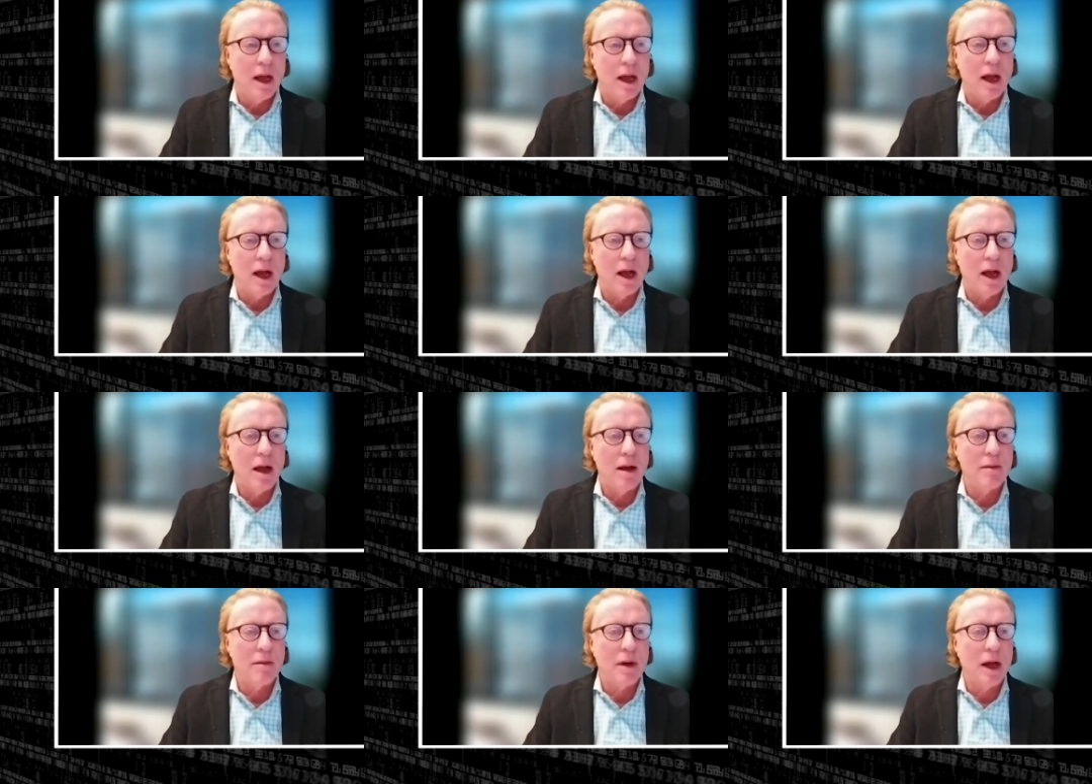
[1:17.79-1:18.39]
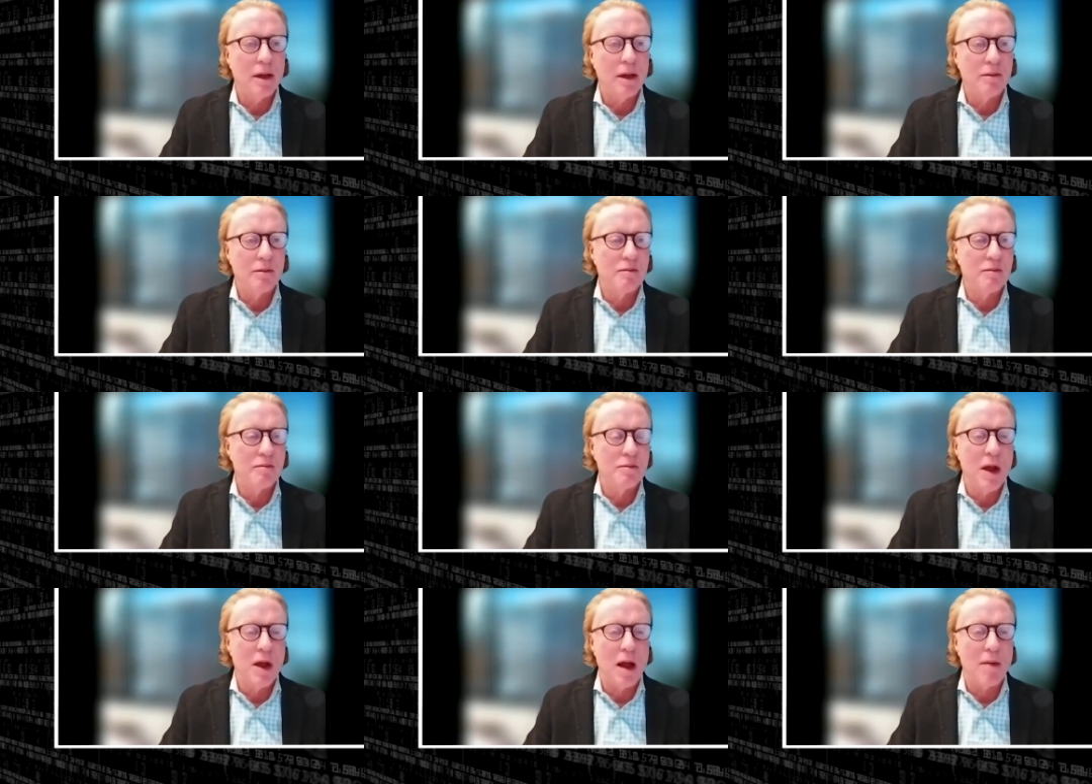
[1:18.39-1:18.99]
Um, I'm
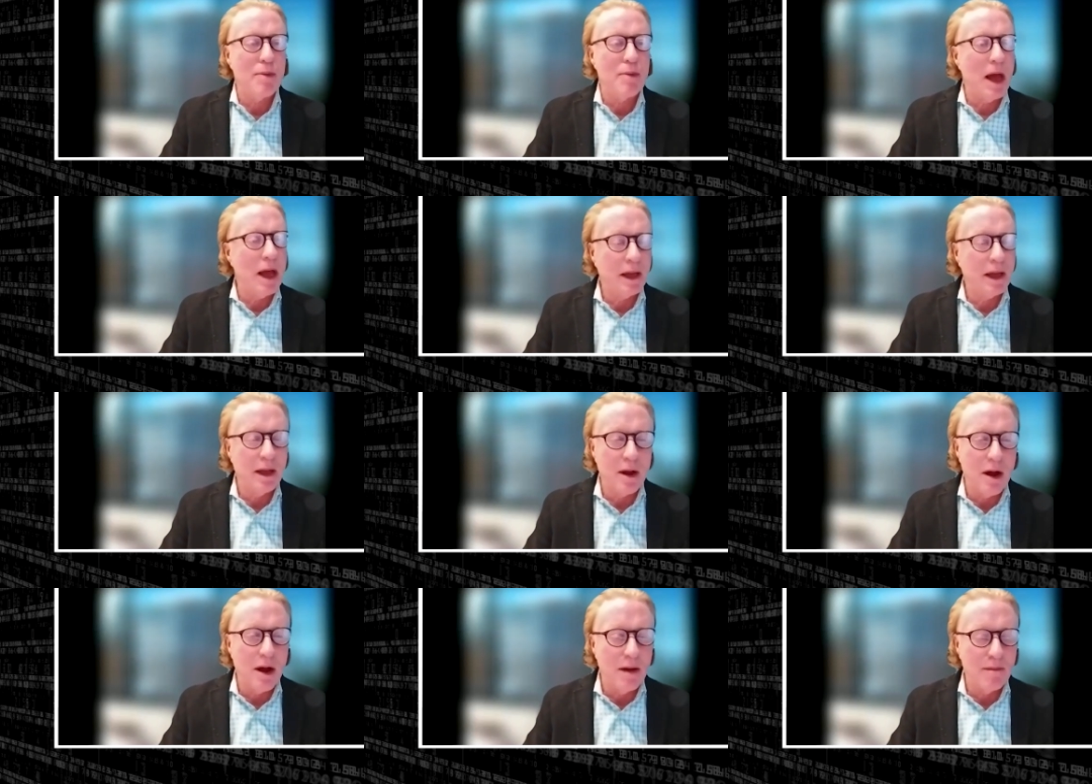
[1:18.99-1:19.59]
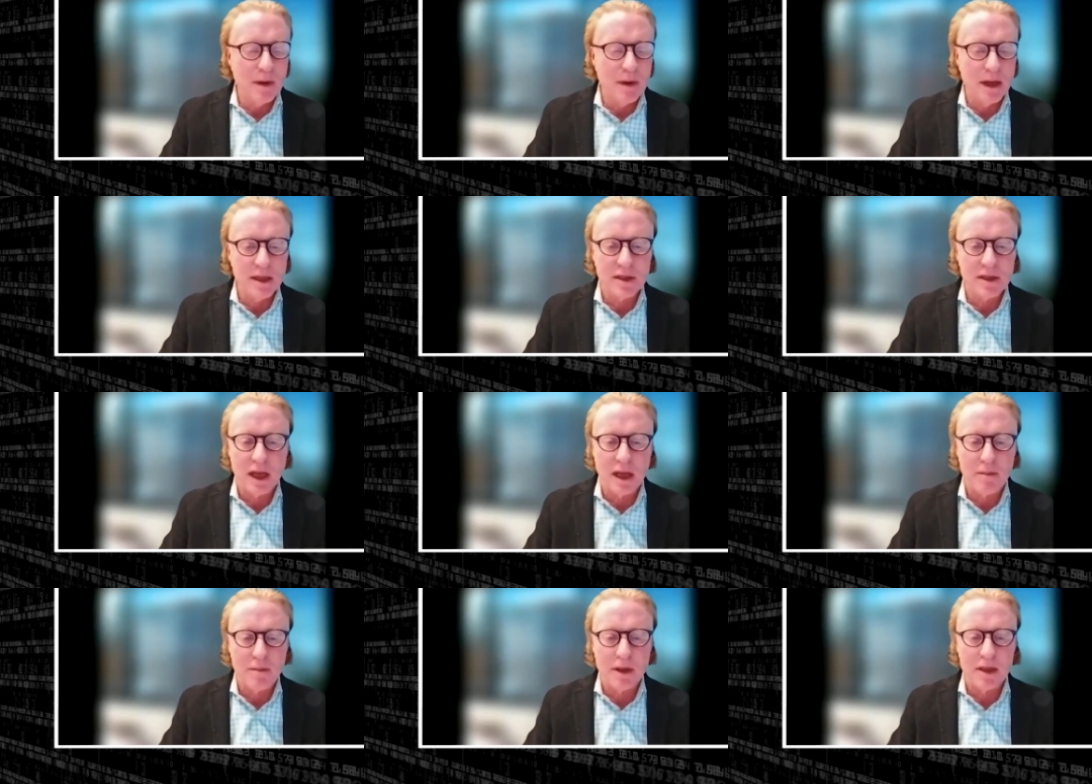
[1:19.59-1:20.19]
not backing off my
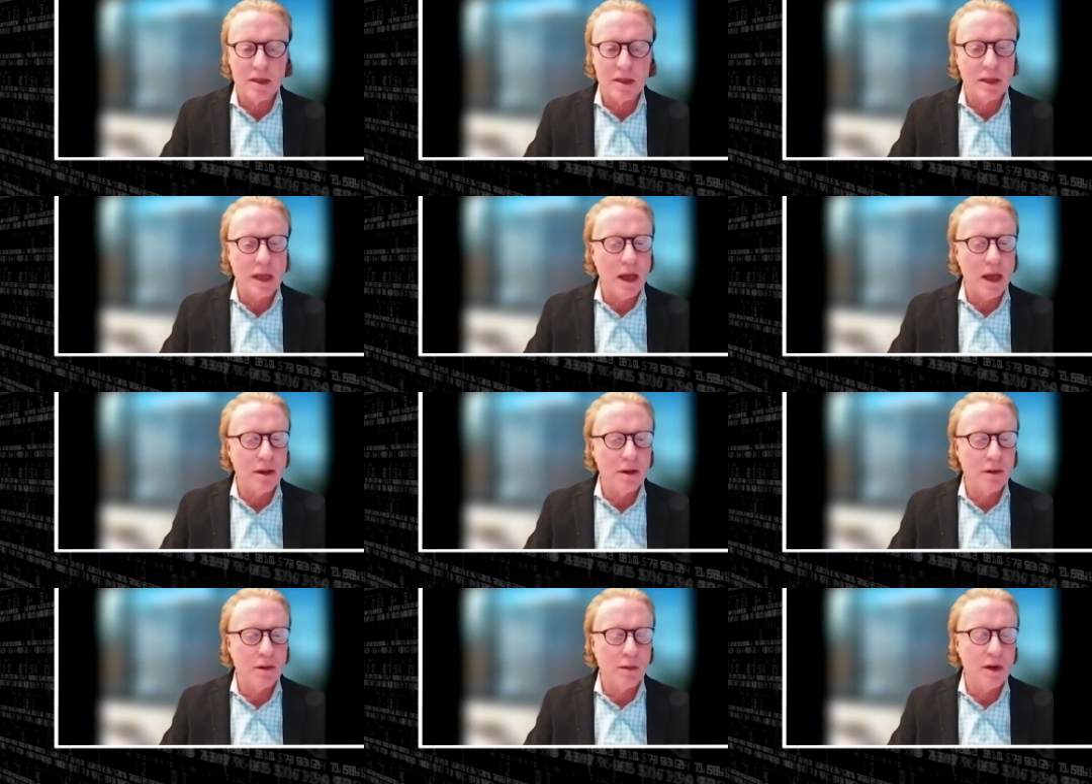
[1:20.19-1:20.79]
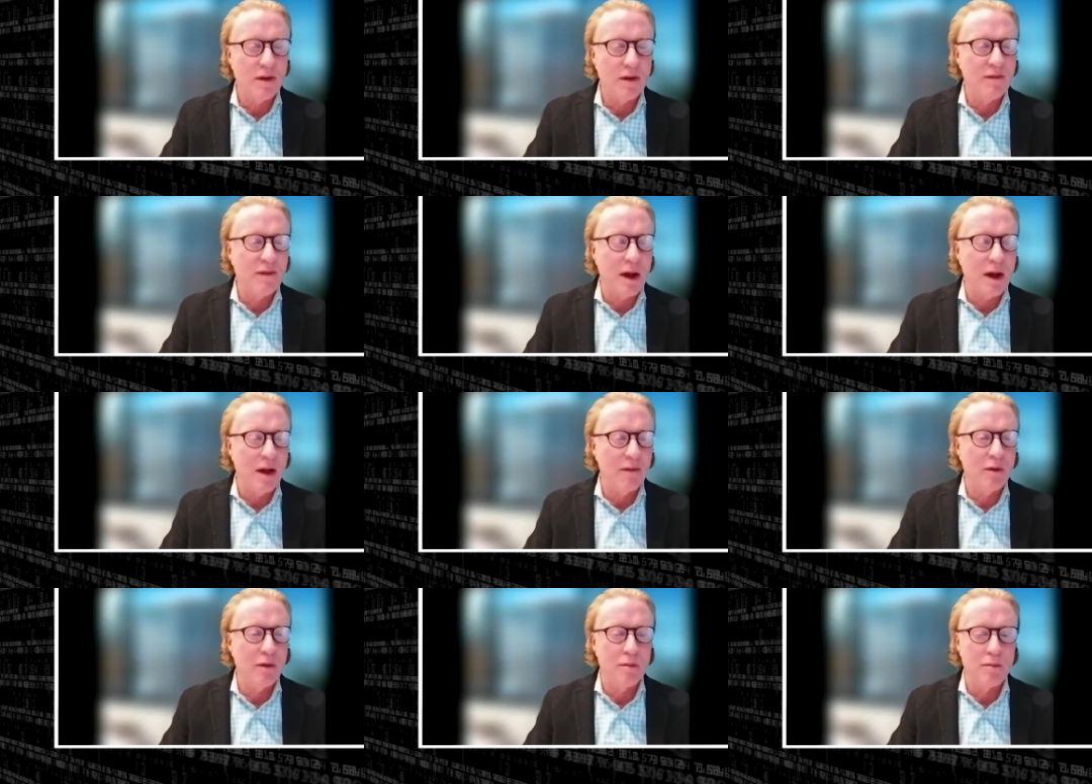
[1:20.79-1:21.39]
statements that
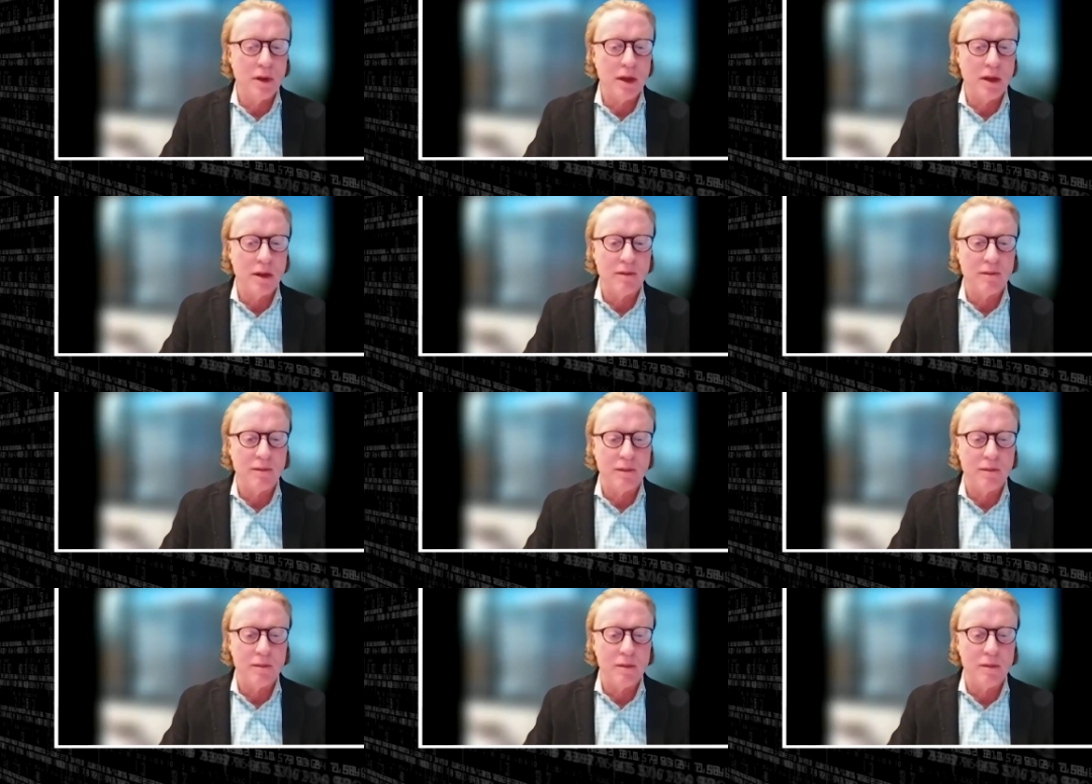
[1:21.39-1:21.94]
twenty-five will be a,